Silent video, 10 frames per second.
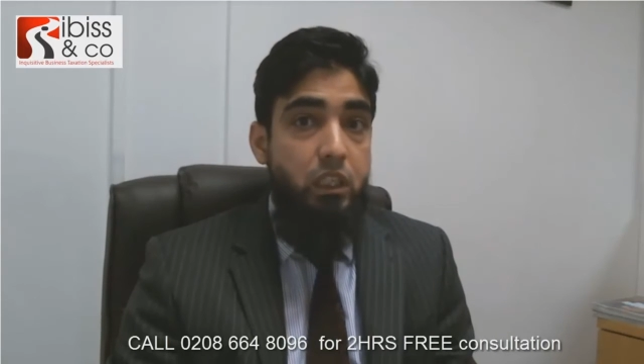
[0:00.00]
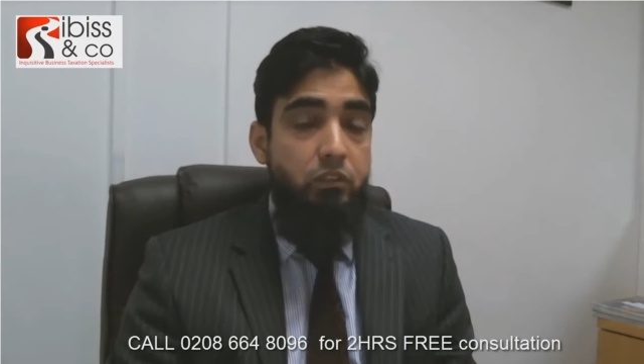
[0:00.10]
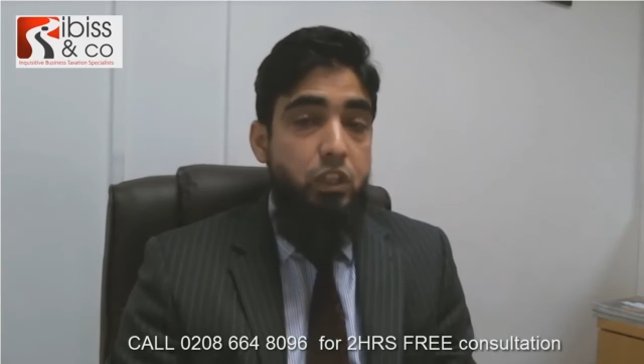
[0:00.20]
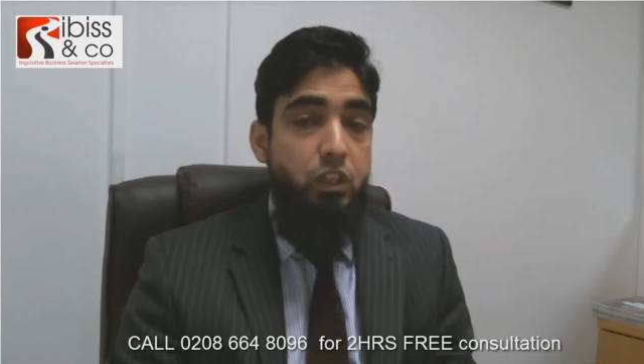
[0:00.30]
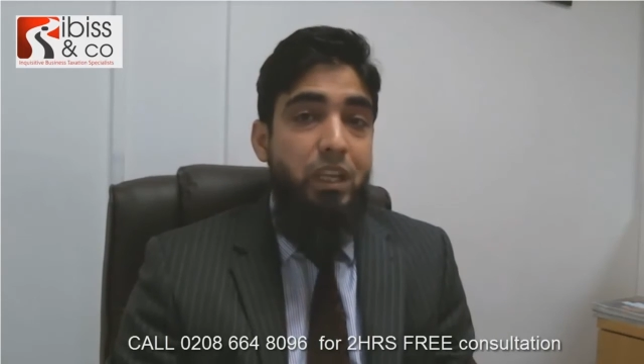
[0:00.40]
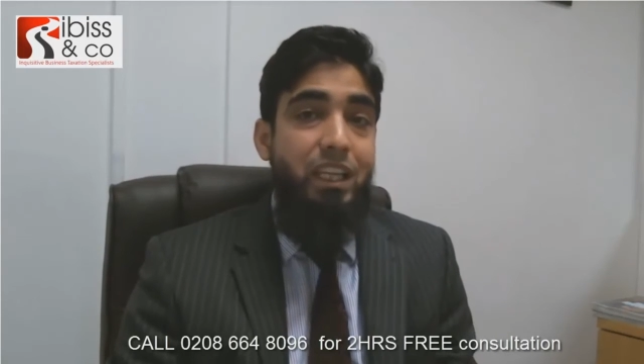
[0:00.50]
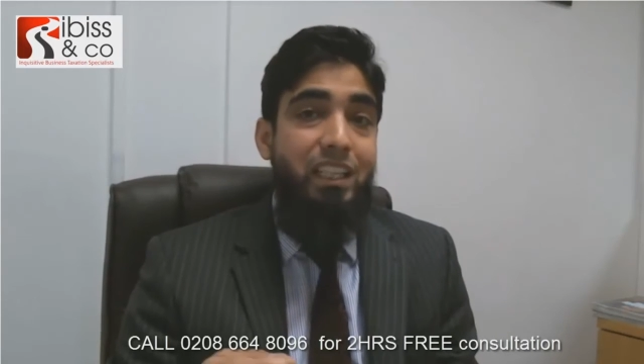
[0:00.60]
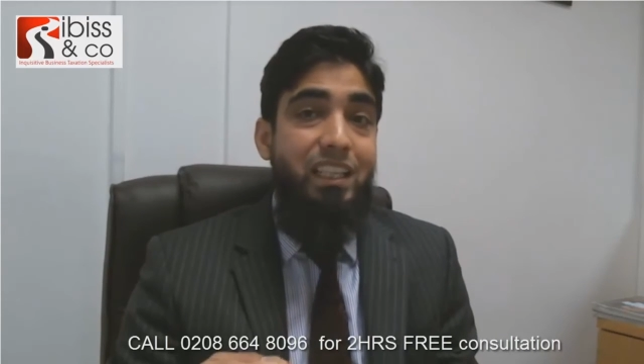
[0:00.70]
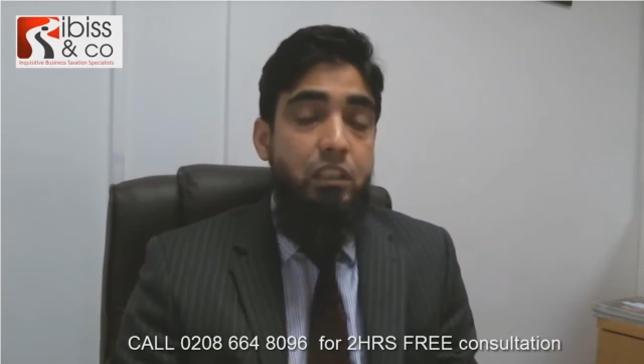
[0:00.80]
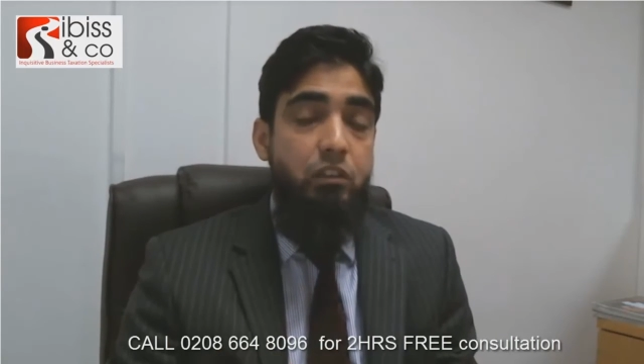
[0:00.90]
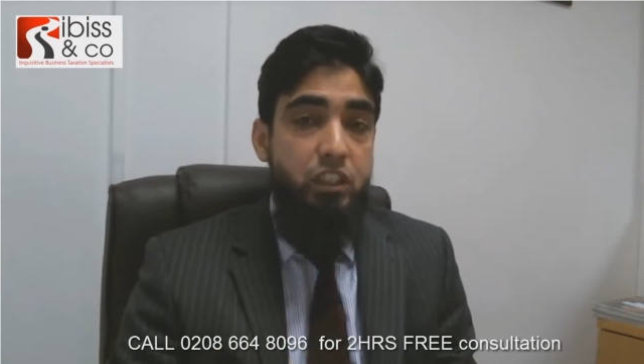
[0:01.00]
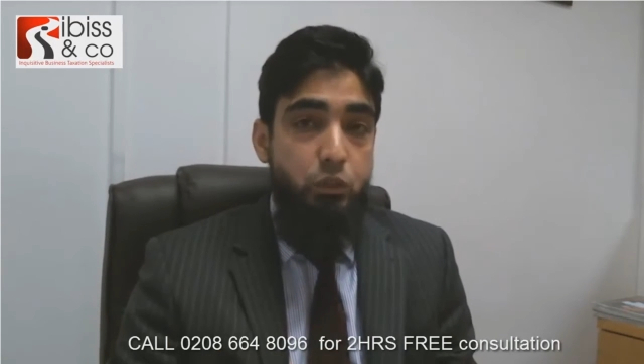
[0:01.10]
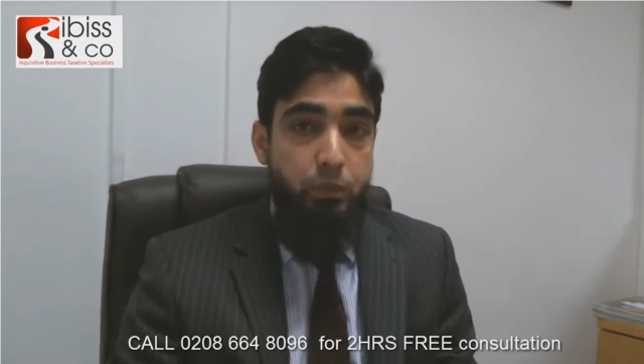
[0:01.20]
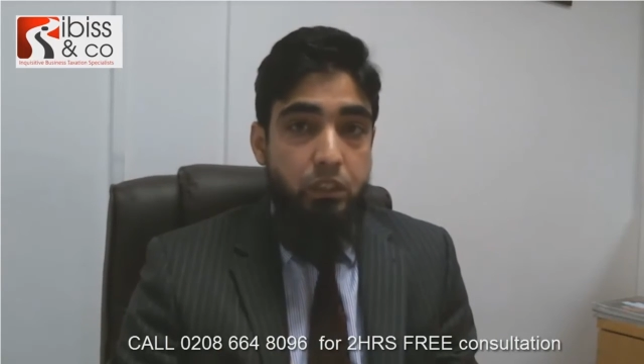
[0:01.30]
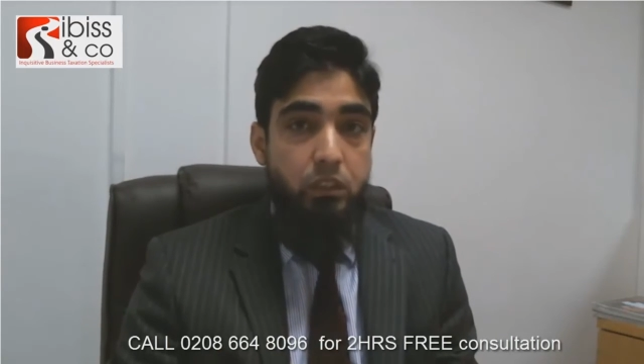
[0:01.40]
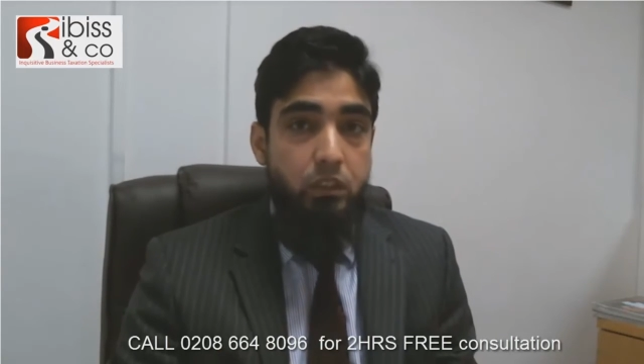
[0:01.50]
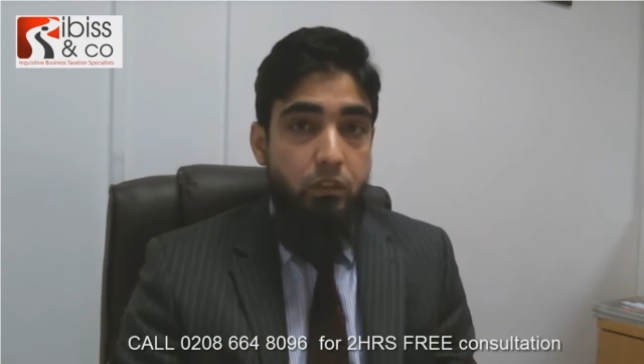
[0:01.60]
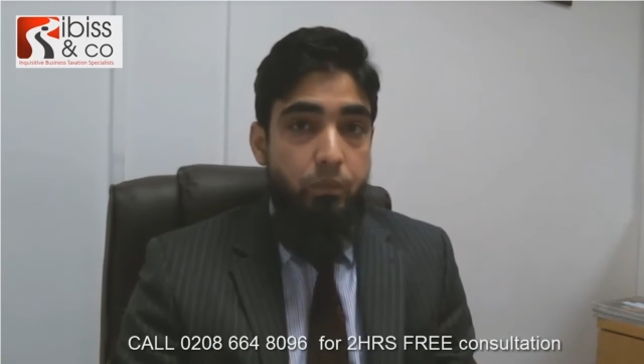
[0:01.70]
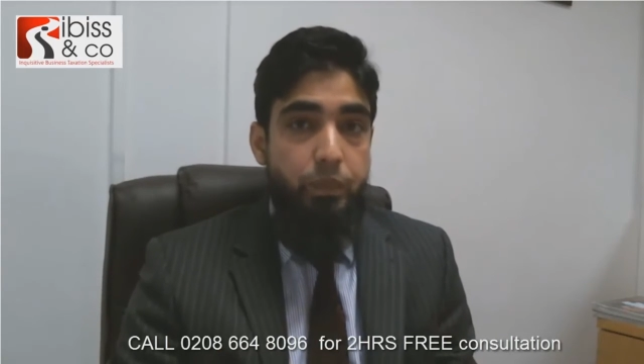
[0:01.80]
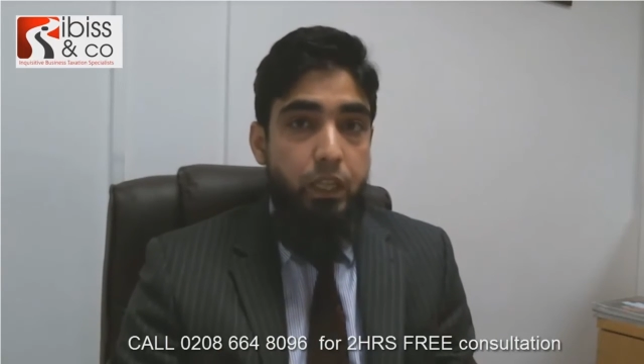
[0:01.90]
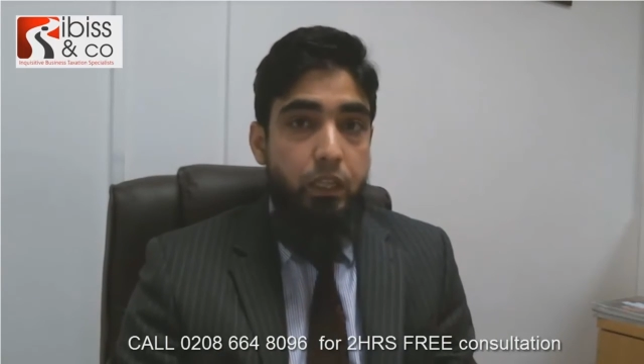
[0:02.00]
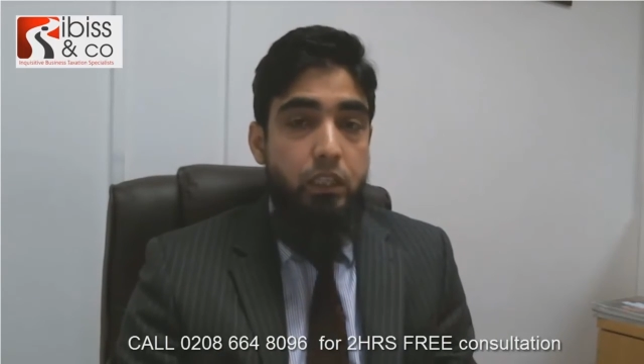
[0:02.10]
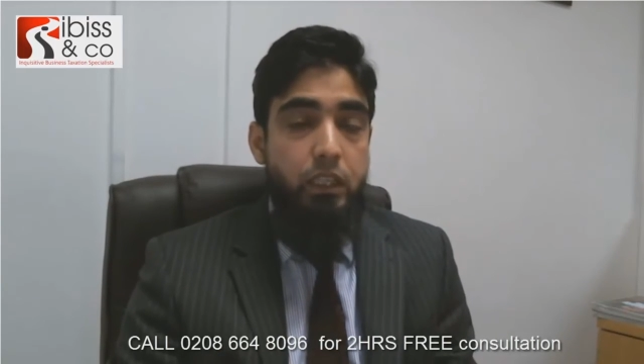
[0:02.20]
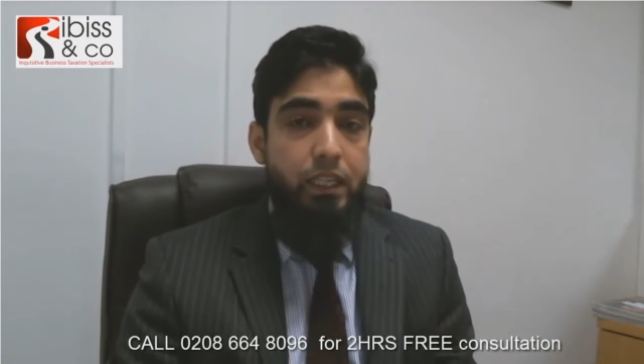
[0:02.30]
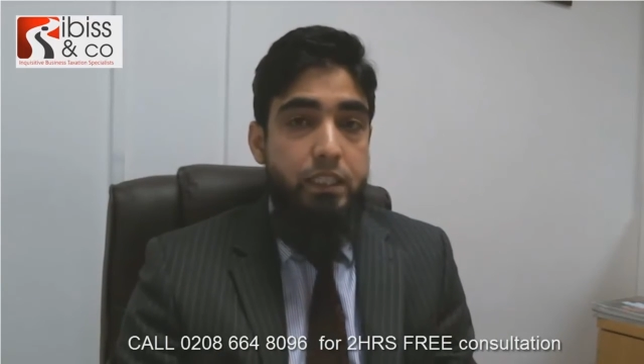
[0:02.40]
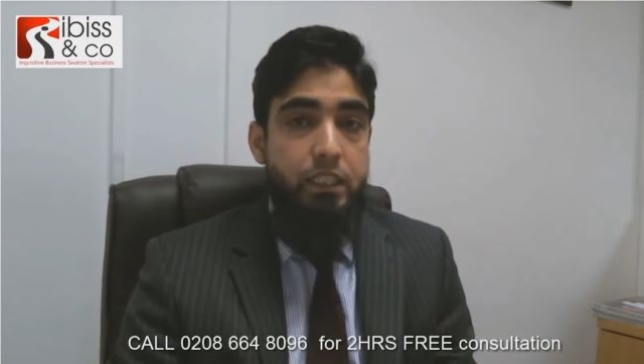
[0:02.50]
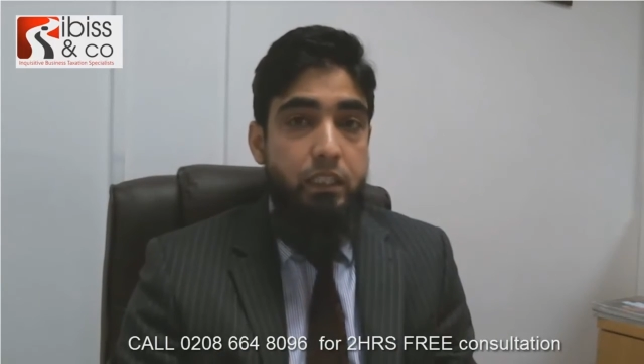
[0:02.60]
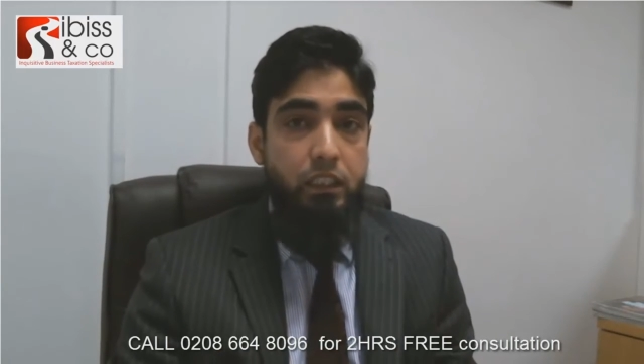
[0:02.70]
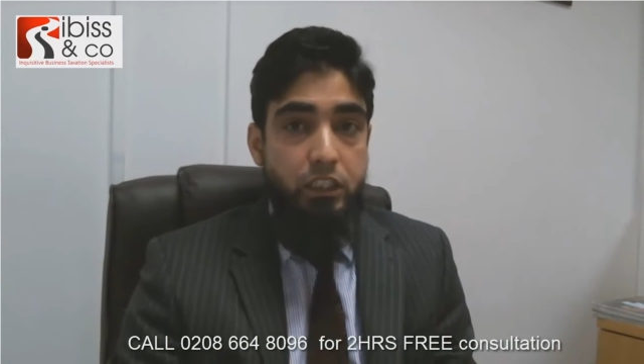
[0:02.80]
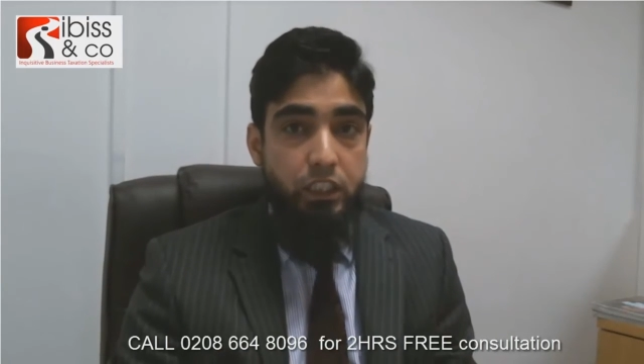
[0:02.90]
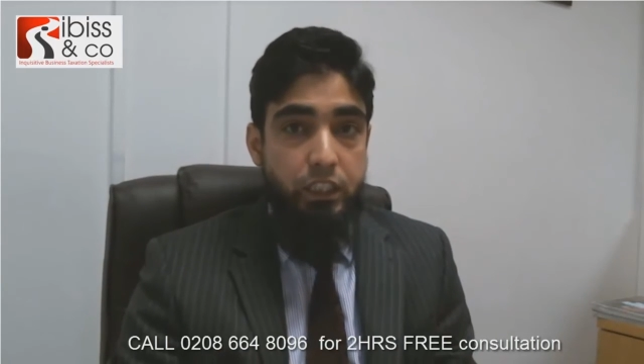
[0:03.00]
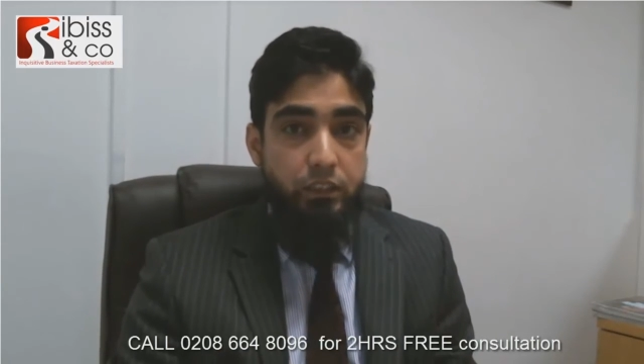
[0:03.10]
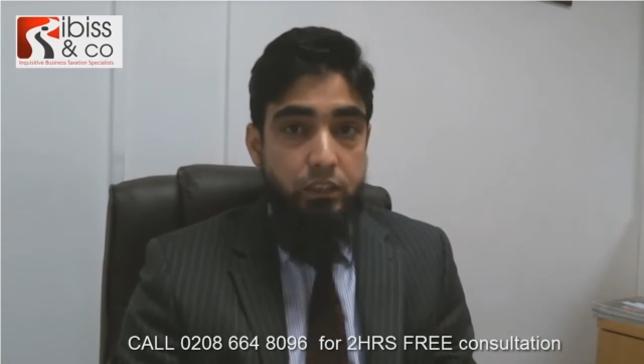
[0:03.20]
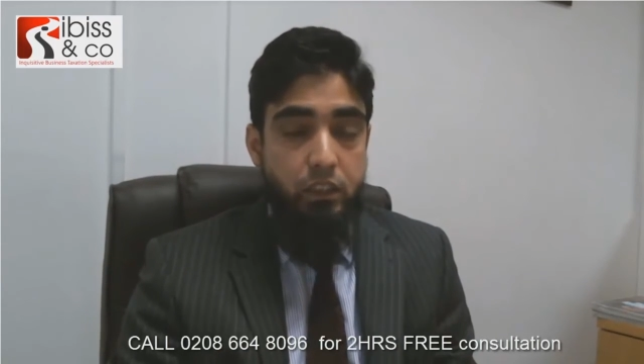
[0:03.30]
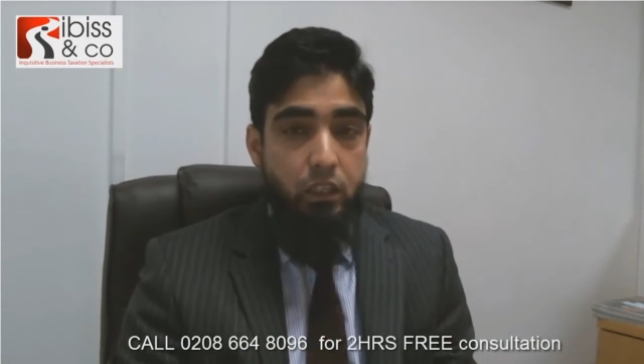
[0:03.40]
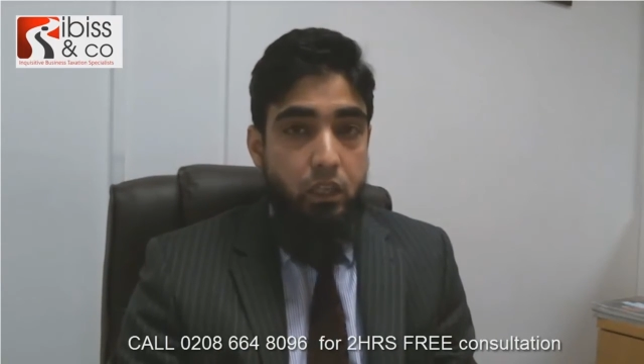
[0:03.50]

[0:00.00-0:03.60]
after making an investment in the SEIS shares.